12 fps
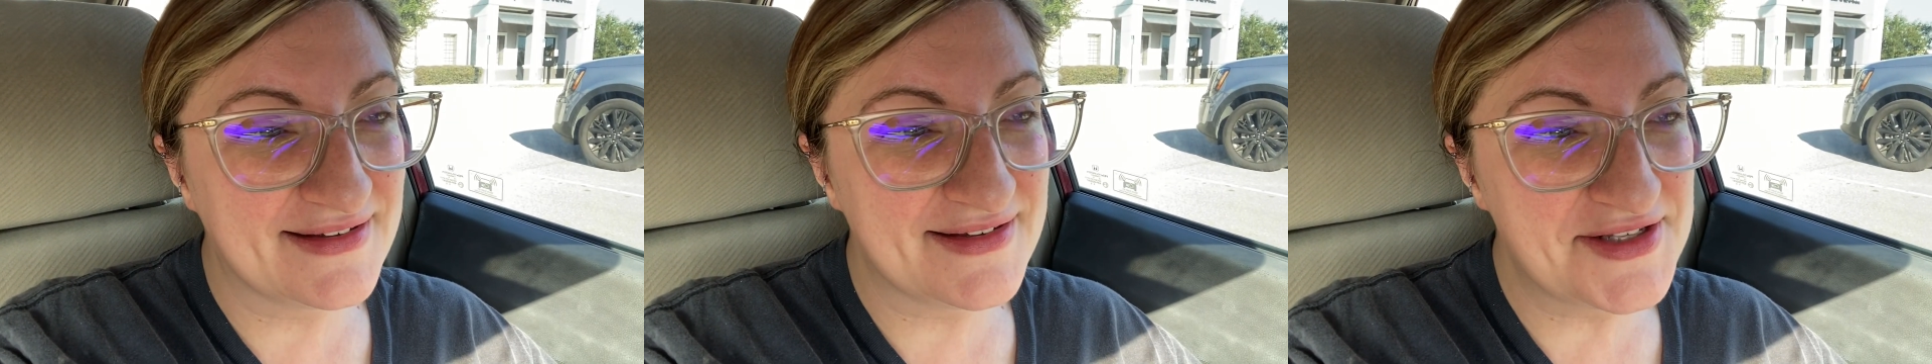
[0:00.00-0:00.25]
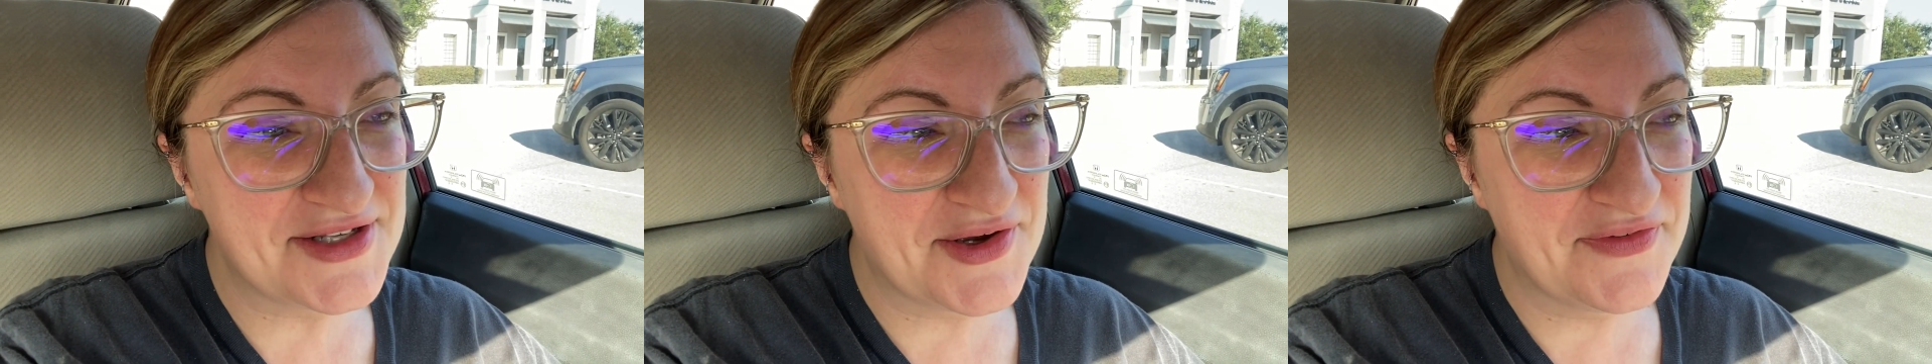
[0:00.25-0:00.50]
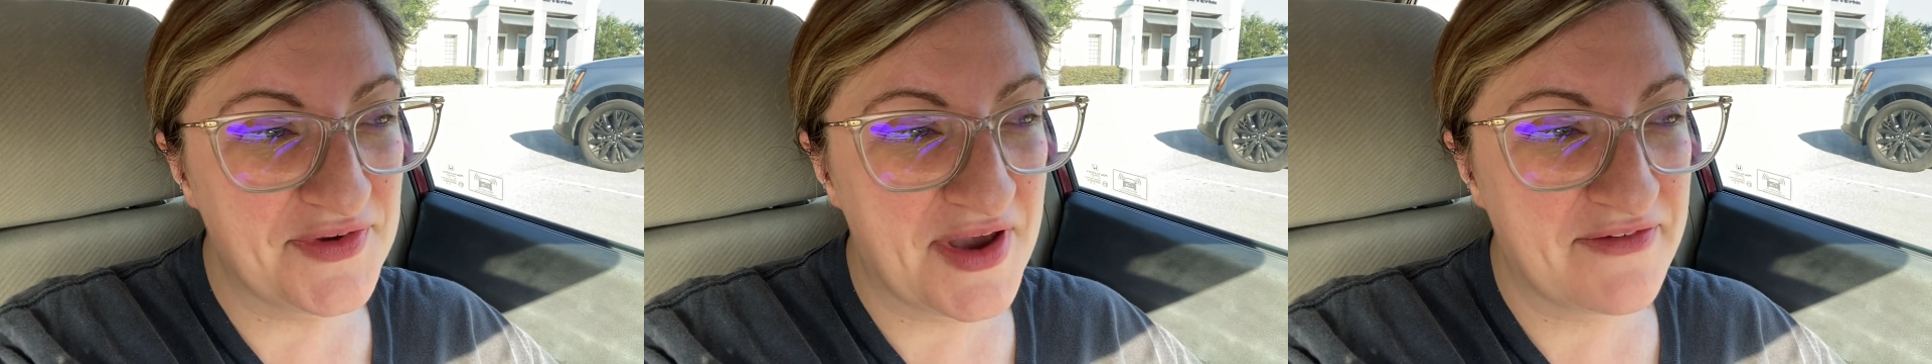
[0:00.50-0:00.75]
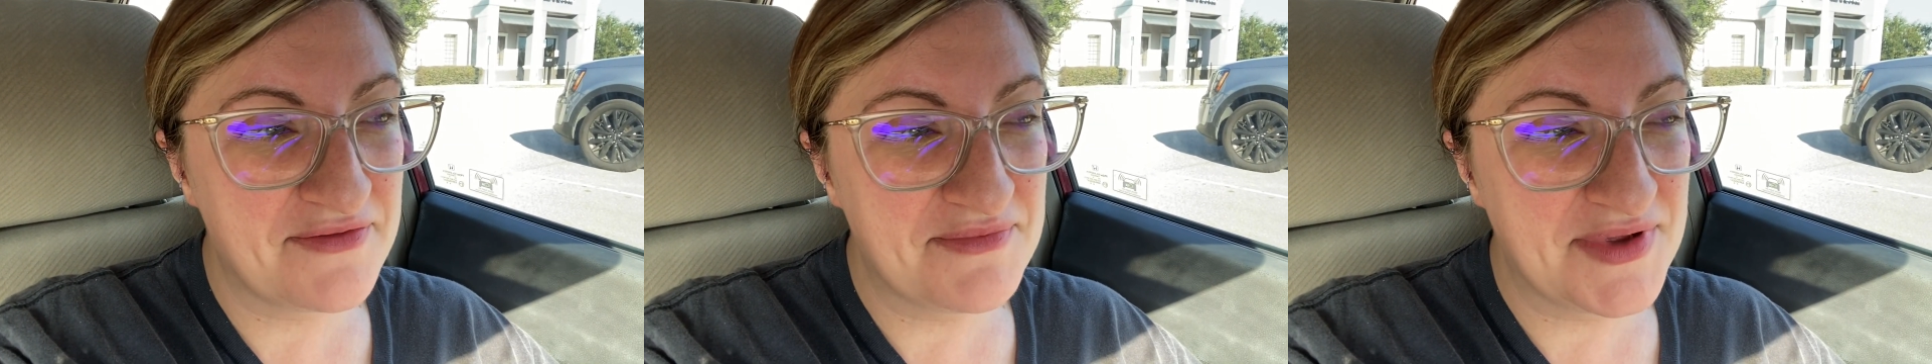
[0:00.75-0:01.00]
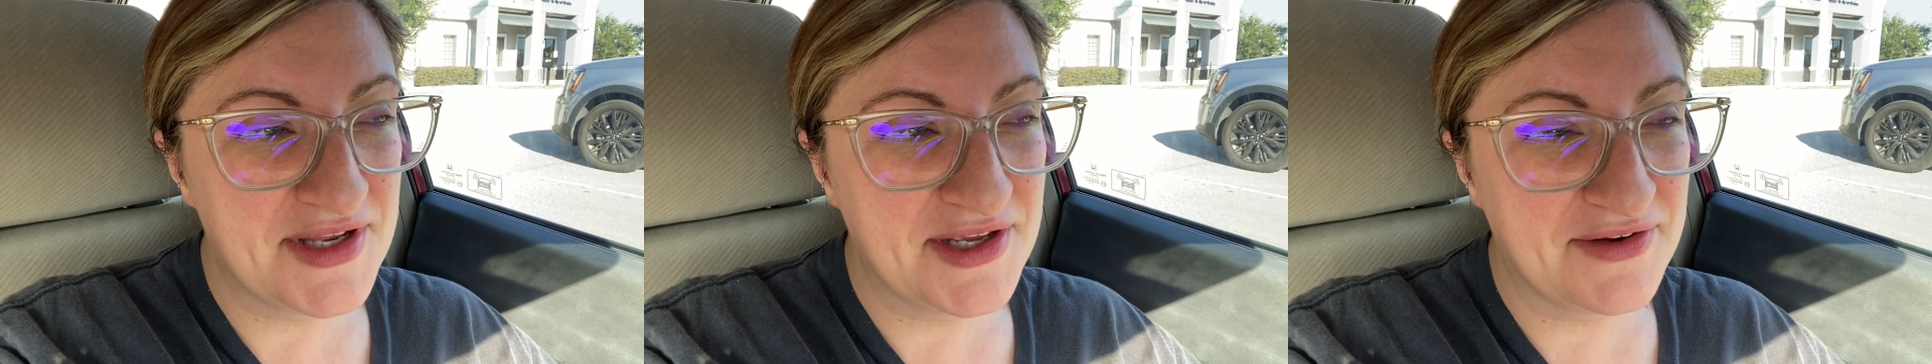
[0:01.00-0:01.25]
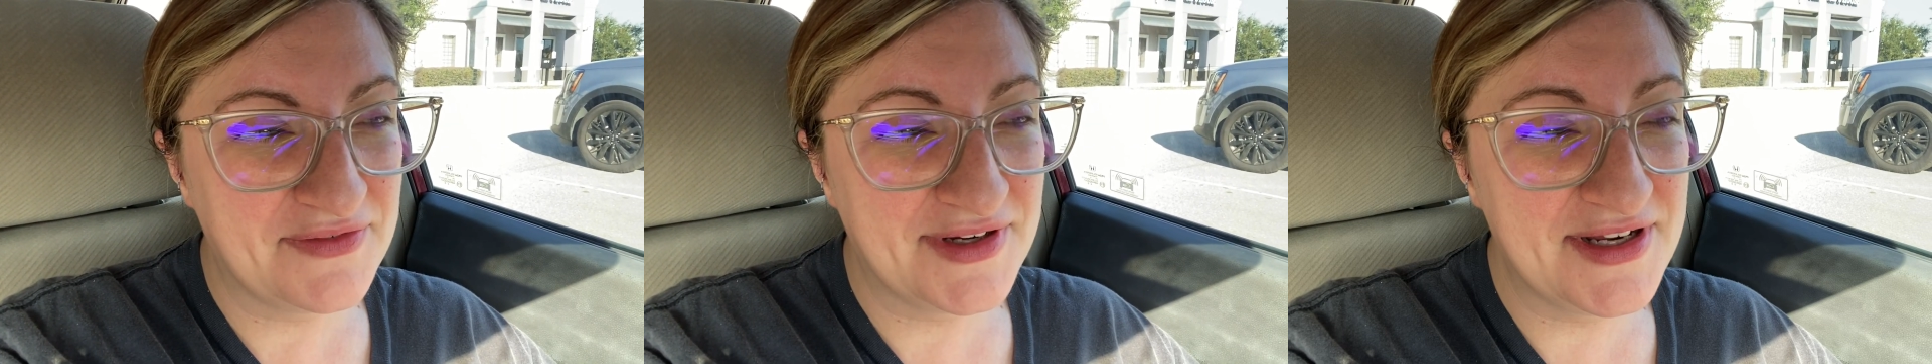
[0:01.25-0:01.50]
so if you haven't been
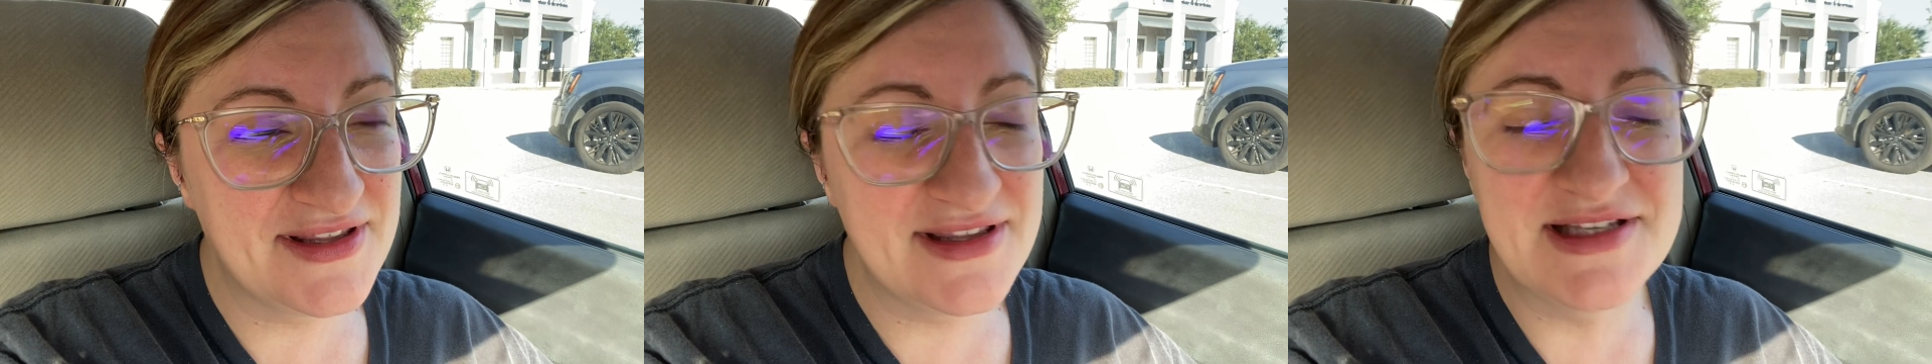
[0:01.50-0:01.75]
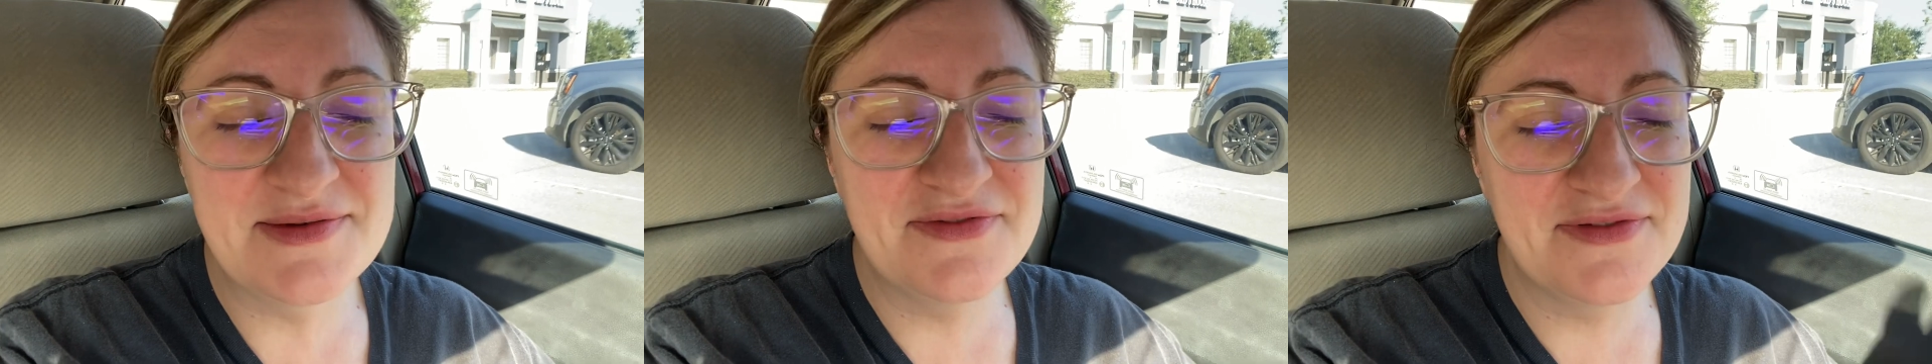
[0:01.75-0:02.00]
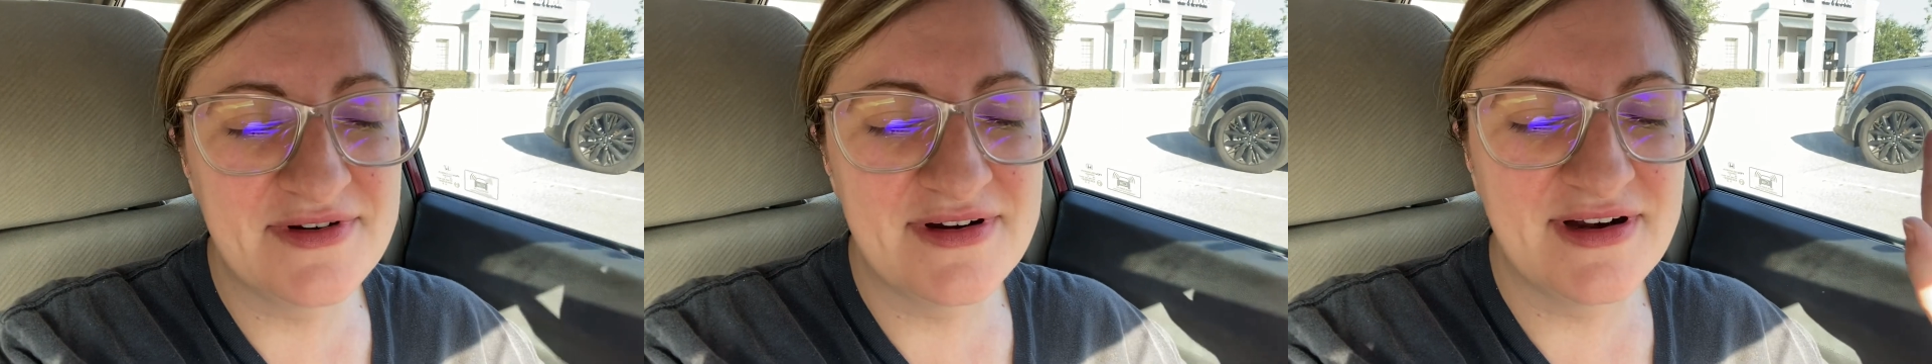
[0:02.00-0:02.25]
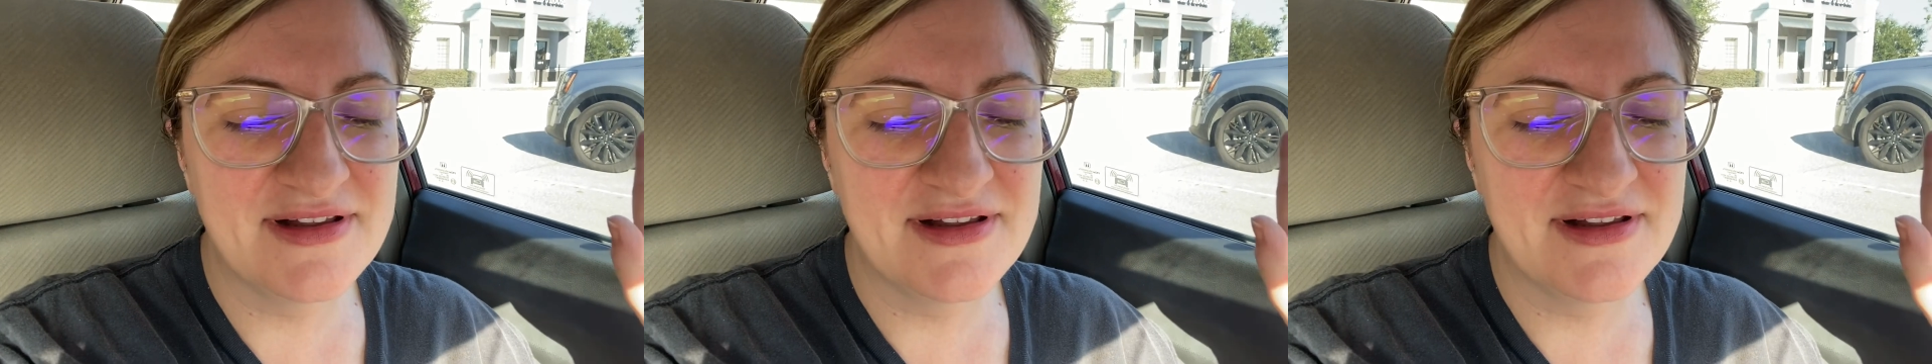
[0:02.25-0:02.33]
here for any of these before,